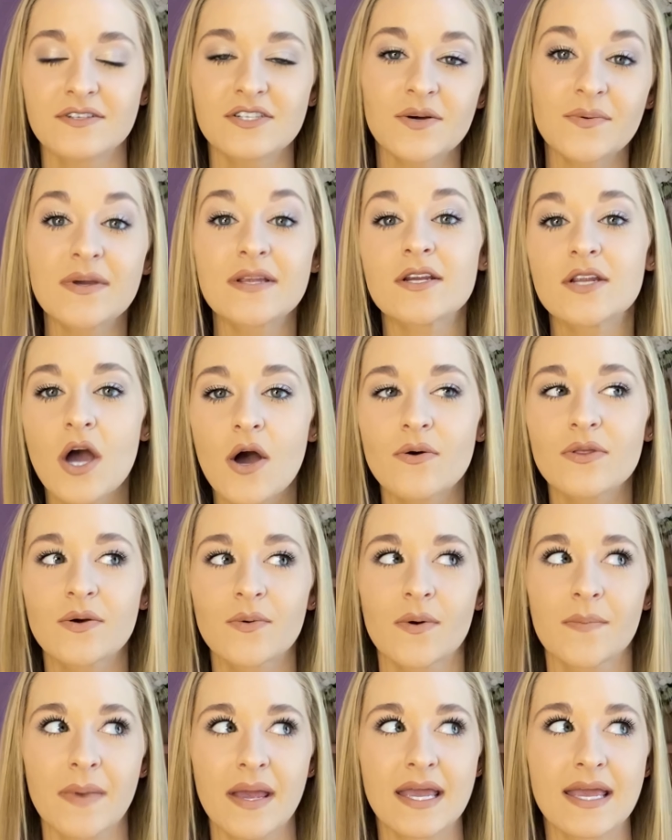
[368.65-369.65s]
So we know that
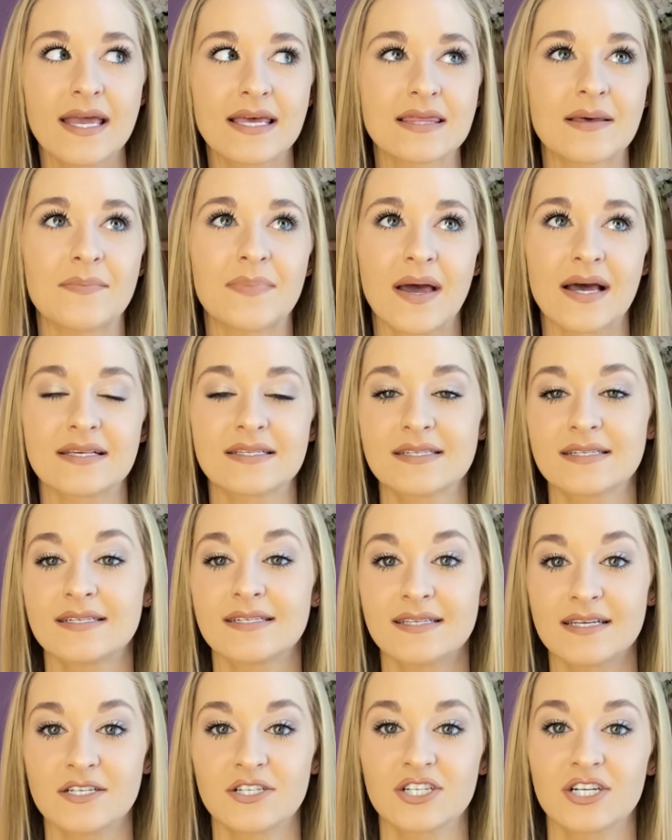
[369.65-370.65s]
we're making the best
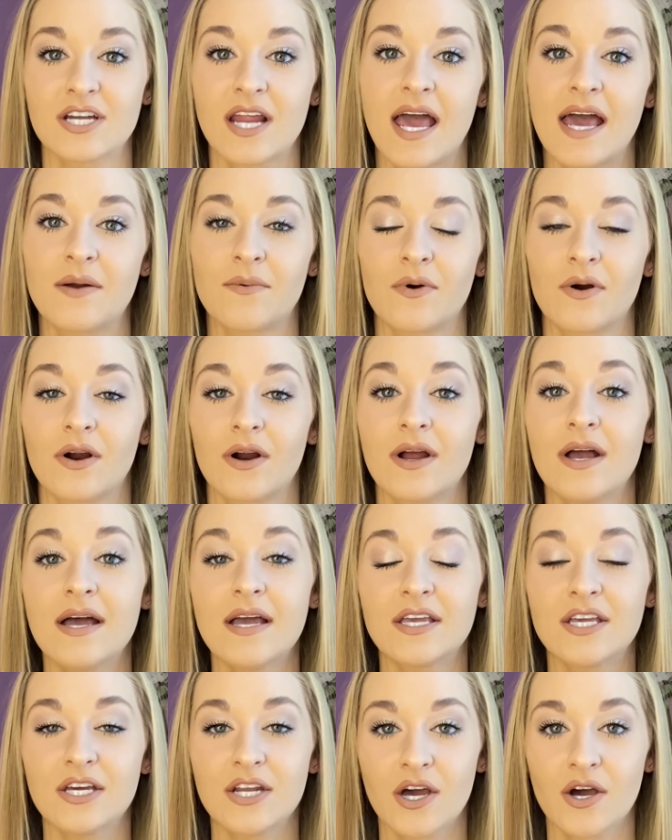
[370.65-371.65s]
decision and we're,
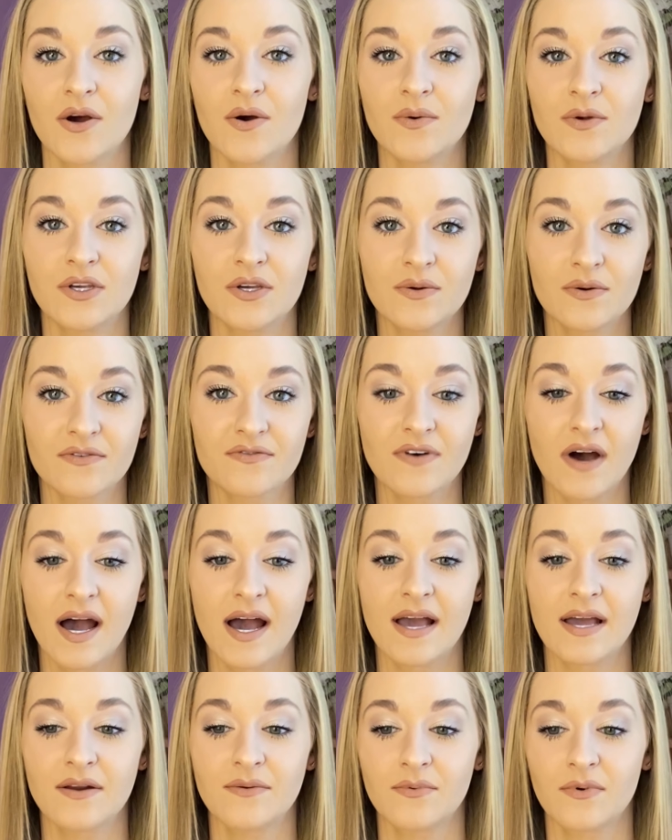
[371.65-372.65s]
you know,
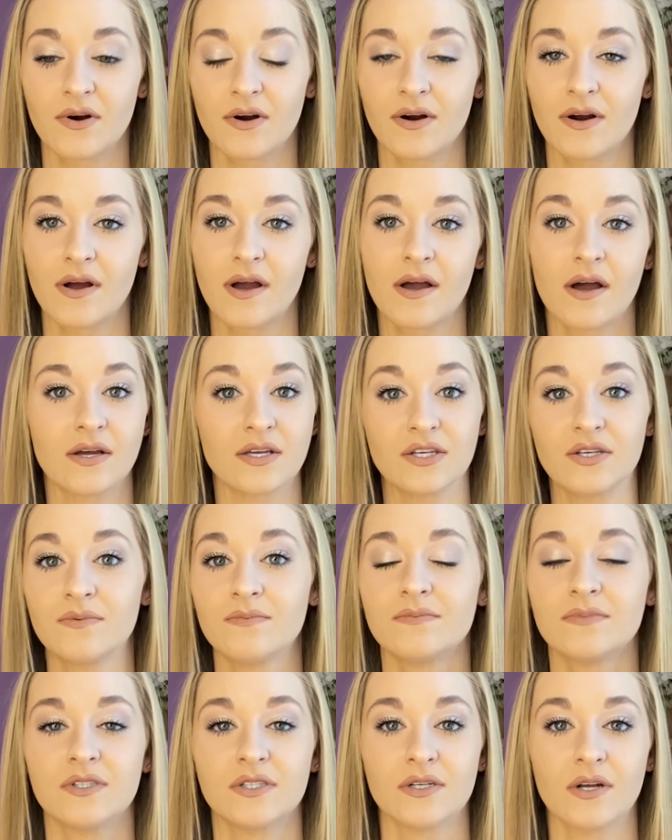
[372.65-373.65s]
unified, we're, a,
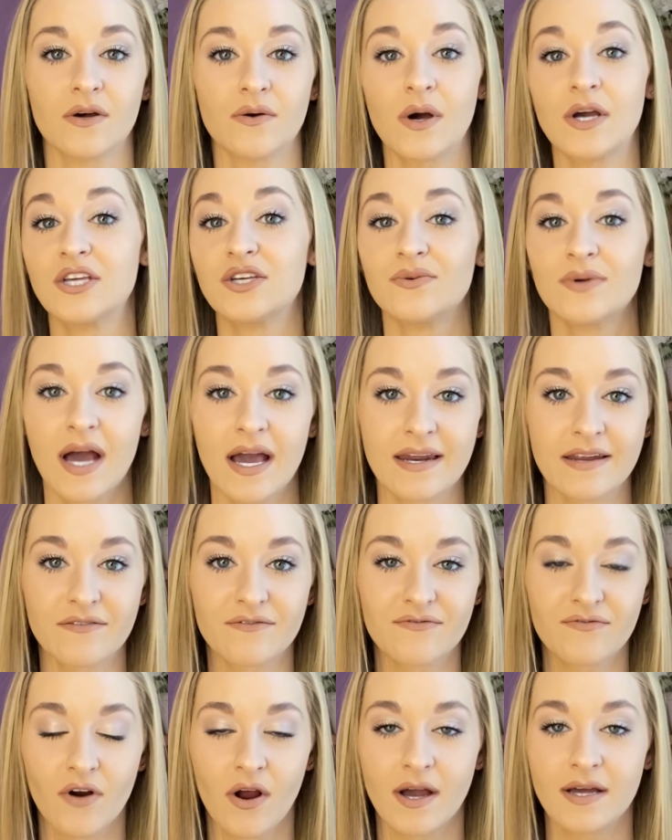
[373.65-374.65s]
you know, a united
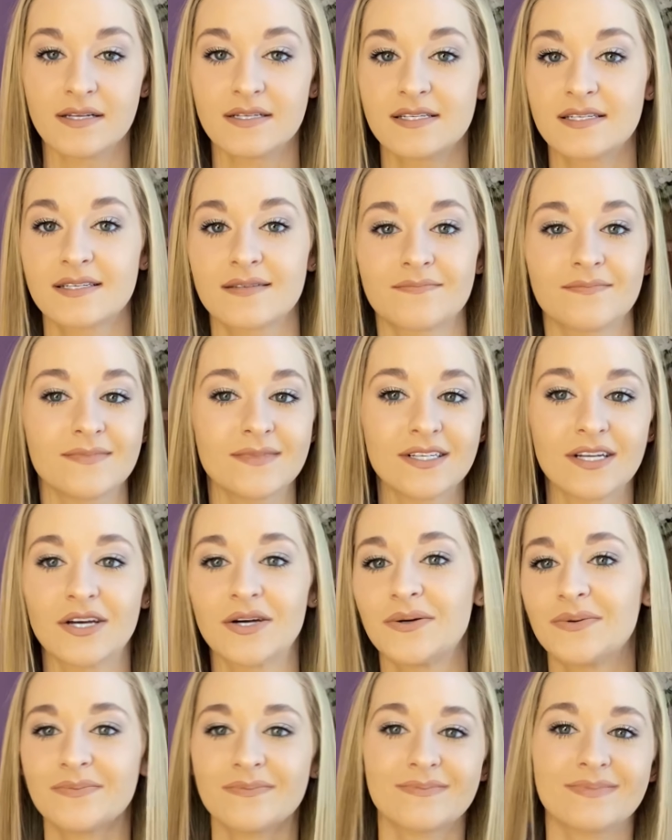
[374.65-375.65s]
front, you
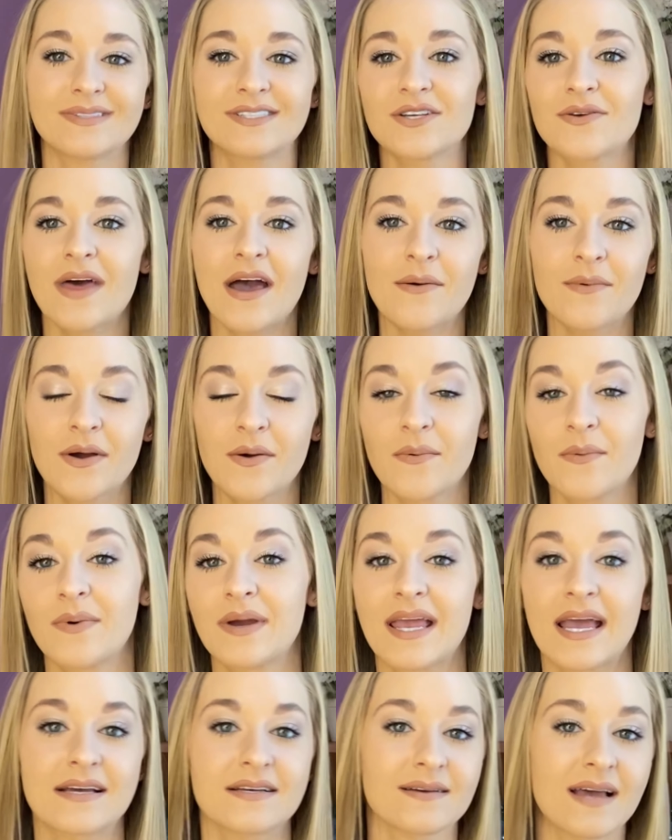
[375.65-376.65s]
know, so that way when
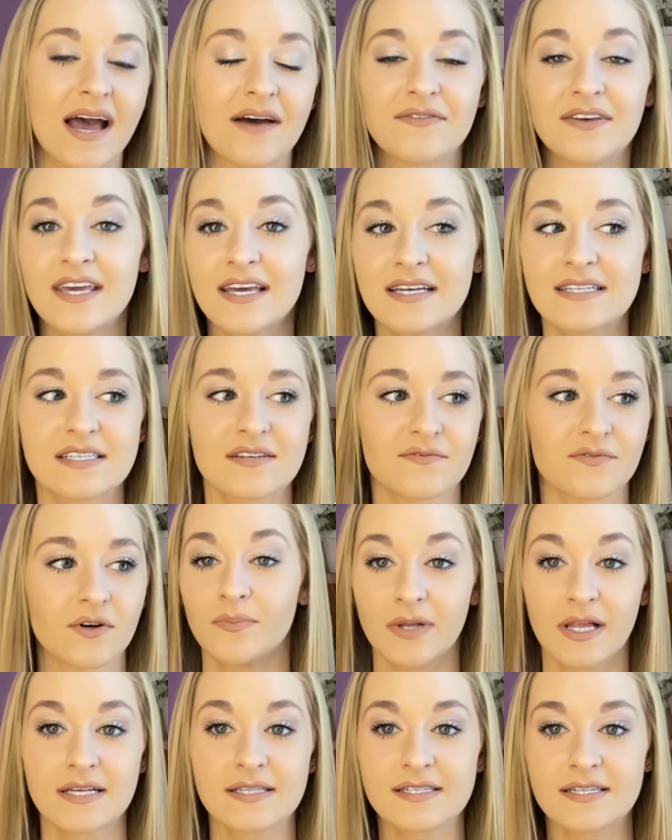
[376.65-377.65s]
we have kids, if we're
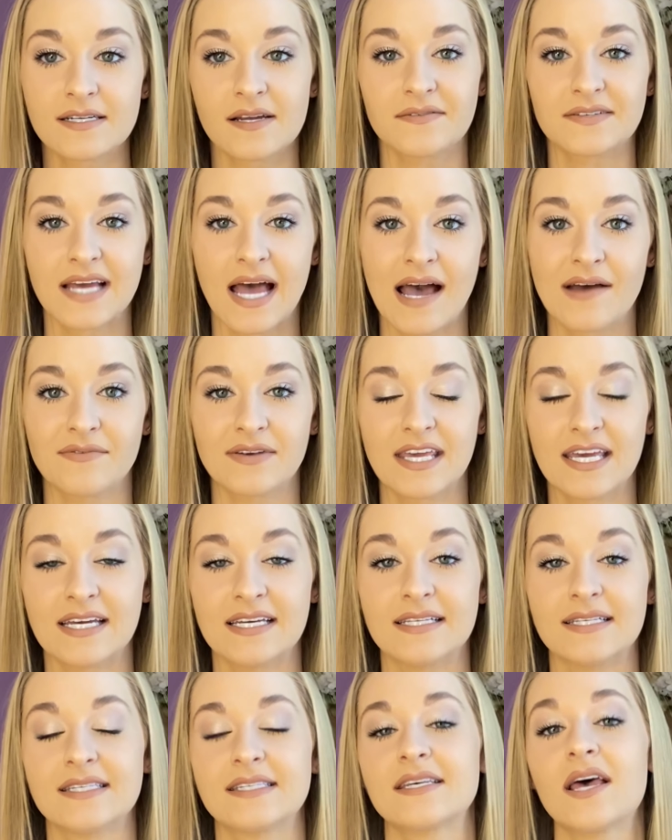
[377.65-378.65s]
blessed enough to have
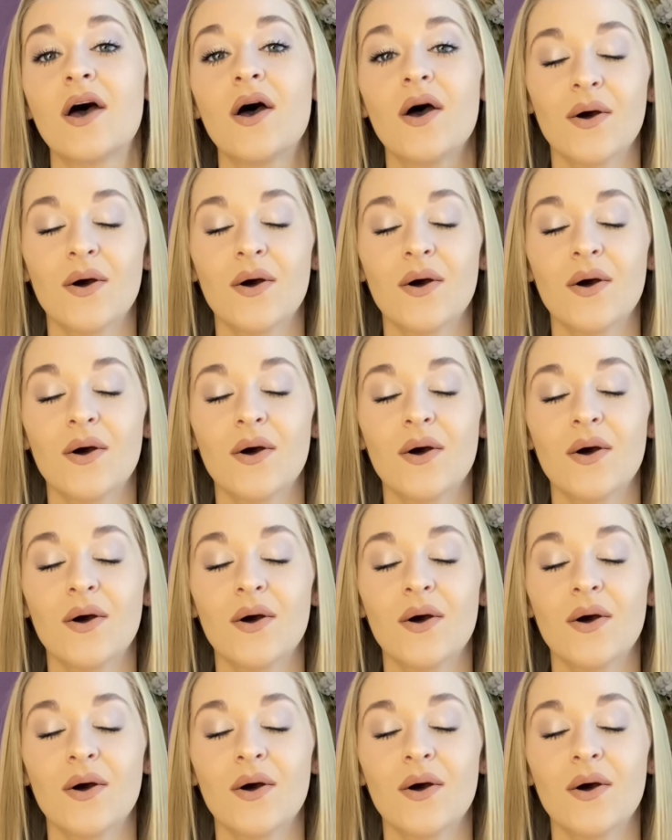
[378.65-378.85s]
kids,